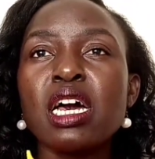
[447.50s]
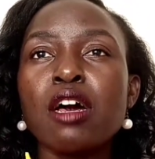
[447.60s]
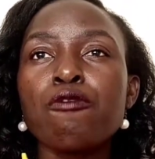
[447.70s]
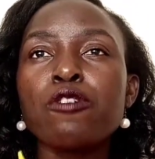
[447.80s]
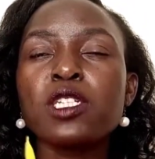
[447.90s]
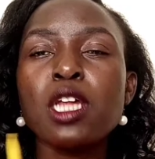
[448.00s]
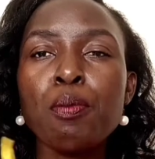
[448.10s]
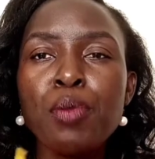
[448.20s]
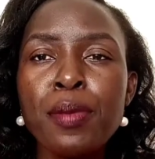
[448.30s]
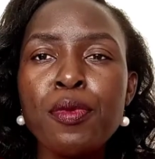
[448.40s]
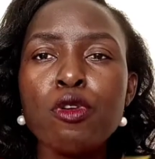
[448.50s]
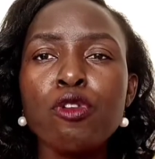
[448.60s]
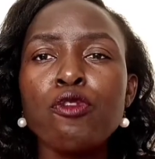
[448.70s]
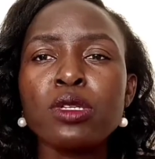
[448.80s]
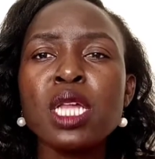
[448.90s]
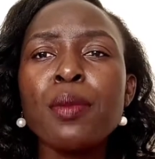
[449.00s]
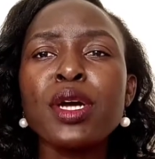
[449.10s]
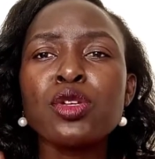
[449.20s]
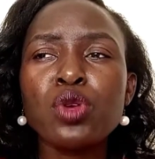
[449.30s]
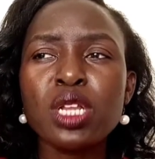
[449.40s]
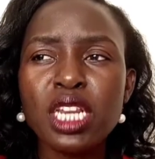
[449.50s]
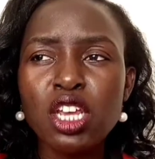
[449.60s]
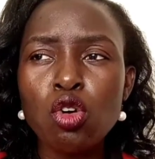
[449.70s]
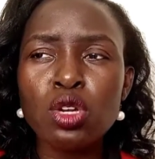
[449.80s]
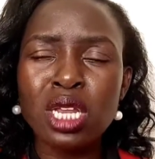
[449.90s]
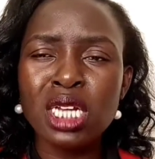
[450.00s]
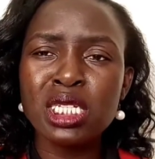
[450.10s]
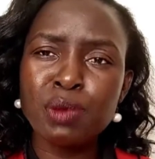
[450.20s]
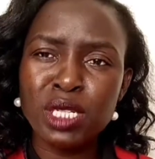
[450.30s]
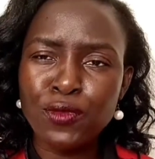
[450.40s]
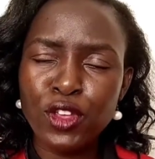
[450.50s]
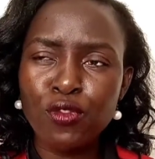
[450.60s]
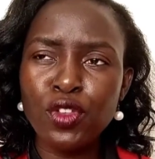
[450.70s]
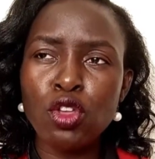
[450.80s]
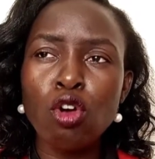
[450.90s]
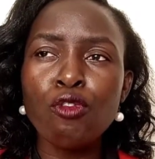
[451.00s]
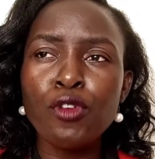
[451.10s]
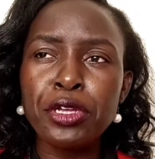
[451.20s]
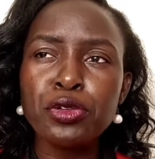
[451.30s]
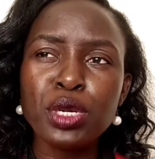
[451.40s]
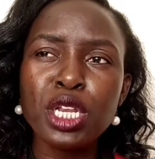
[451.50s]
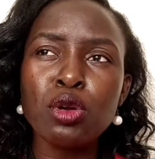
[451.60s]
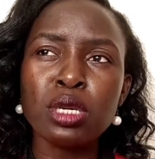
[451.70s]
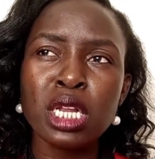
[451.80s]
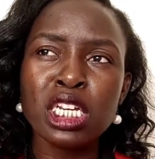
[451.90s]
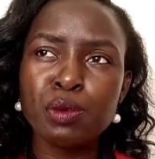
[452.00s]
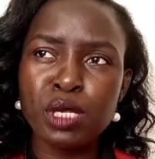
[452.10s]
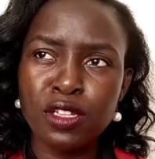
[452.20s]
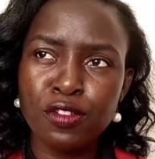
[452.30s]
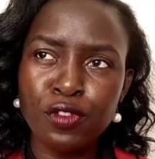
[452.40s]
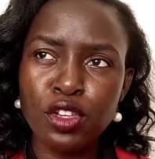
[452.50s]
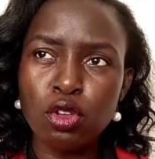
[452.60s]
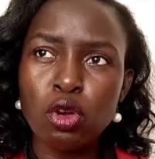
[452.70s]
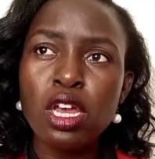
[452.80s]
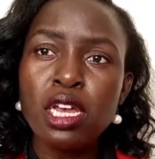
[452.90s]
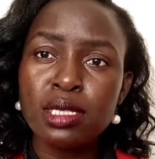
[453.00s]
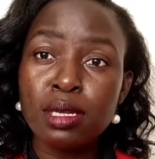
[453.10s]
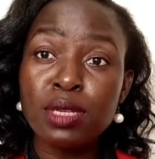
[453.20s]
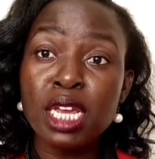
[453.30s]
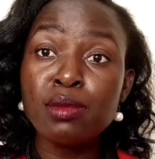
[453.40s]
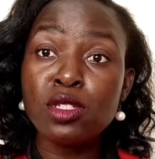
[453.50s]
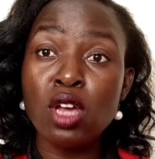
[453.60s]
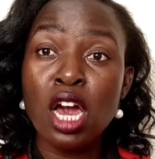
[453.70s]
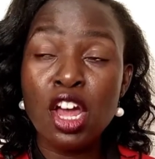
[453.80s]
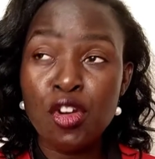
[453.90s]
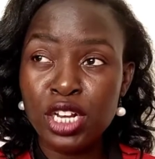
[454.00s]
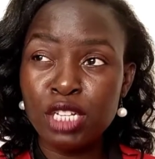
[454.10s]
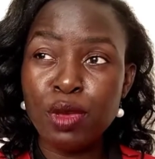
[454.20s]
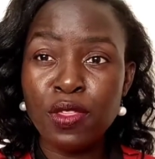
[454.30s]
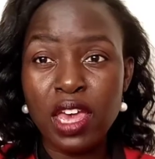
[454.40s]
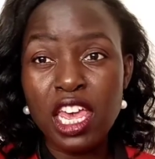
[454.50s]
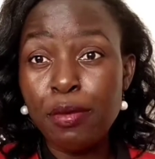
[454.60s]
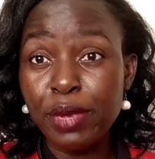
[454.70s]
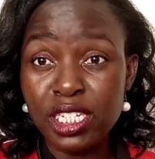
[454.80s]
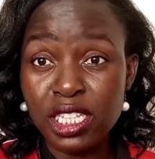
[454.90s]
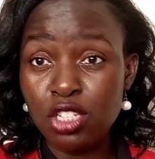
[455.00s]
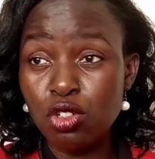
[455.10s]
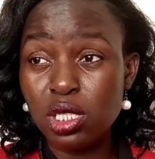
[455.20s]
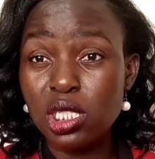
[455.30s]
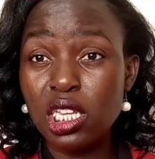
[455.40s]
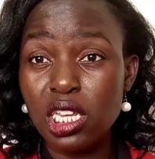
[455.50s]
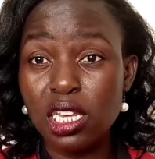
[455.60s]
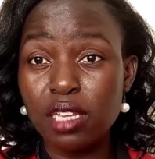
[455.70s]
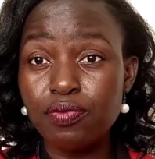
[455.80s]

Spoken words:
for some people, for someone to click on that specific video, or for you to click on that specific video, sometimes you're attracted by the image that you're seeing.